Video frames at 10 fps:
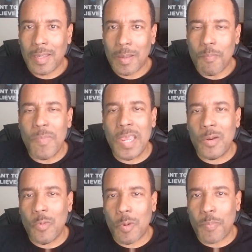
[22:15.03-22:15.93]
Men
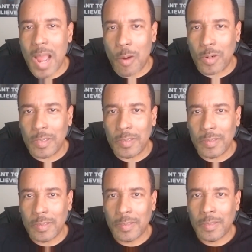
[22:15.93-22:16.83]
who are powerless,